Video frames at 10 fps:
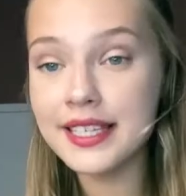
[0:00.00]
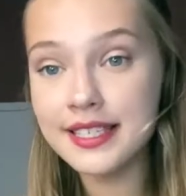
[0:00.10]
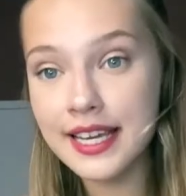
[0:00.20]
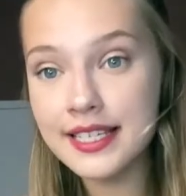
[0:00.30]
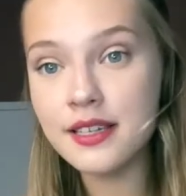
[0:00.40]
the
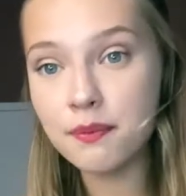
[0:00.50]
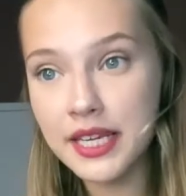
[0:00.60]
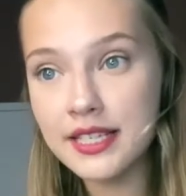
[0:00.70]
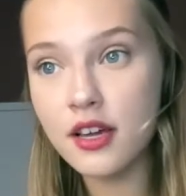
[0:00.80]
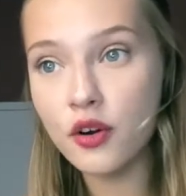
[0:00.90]
Dayton
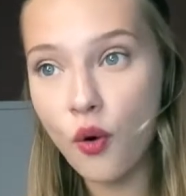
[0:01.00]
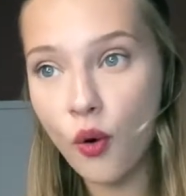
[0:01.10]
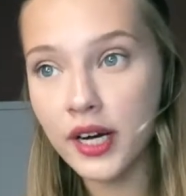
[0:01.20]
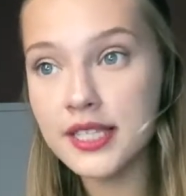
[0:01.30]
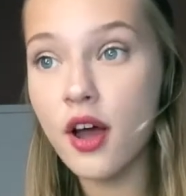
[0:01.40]
Peace
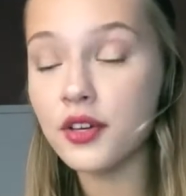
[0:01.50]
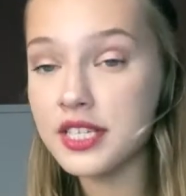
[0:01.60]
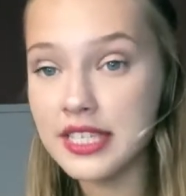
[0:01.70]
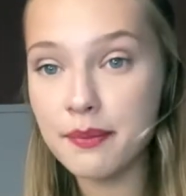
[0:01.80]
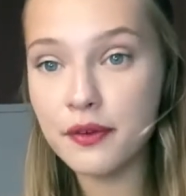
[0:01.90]
Accords on
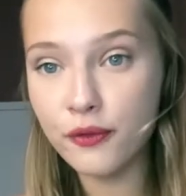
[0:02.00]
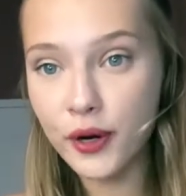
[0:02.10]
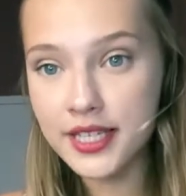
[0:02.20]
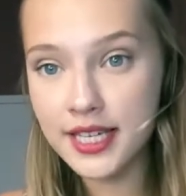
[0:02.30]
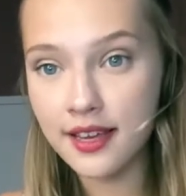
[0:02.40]
December
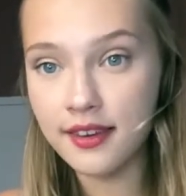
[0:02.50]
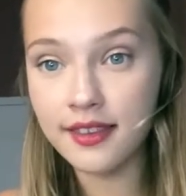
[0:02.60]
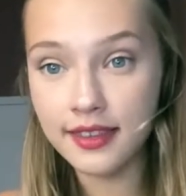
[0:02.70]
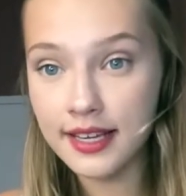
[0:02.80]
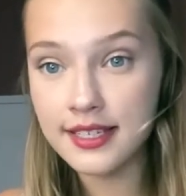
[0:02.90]
14,
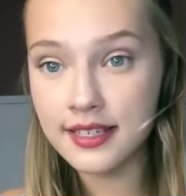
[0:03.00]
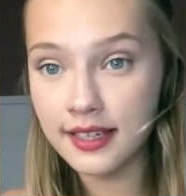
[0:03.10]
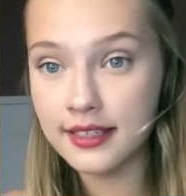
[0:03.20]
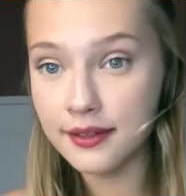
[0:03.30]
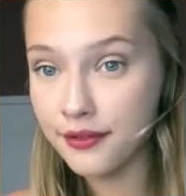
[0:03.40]

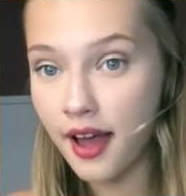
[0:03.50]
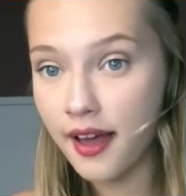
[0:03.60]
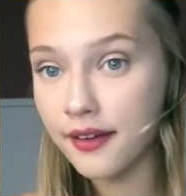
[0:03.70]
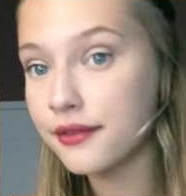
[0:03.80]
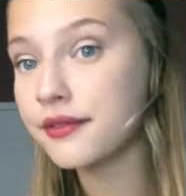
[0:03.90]

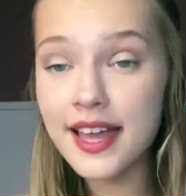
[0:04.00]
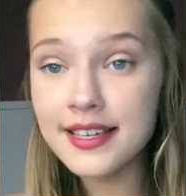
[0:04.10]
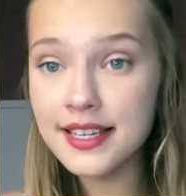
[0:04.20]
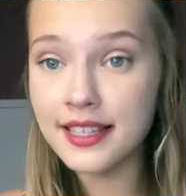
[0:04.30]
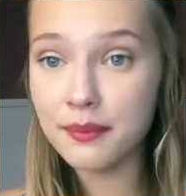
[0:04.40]
1995,
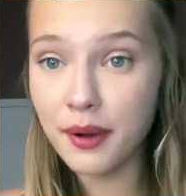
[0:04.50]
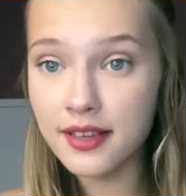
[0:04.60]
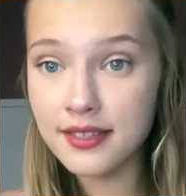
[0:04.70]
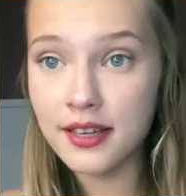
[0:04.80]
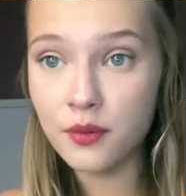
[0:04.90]
ending the
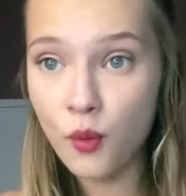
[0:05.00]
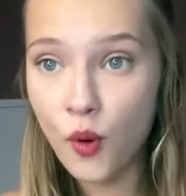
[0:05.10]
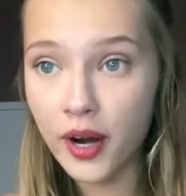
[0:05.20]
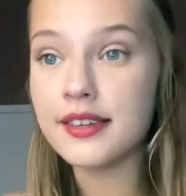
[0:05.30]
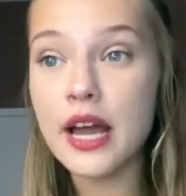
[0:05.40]
Bosnian
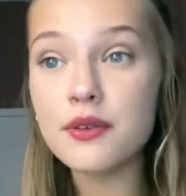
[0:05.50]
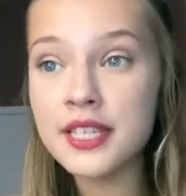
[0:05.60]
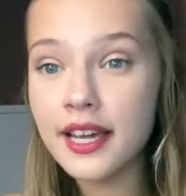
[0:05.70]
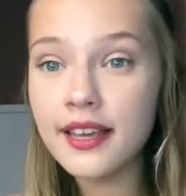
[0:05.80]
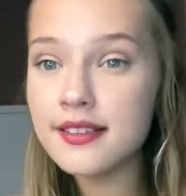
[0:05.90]
War. Now,
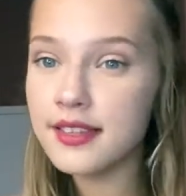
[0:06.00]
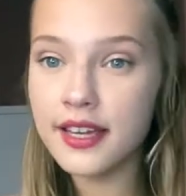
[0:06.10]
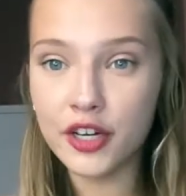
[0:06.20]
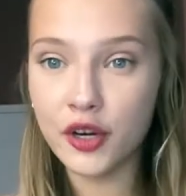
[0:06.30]
decades later,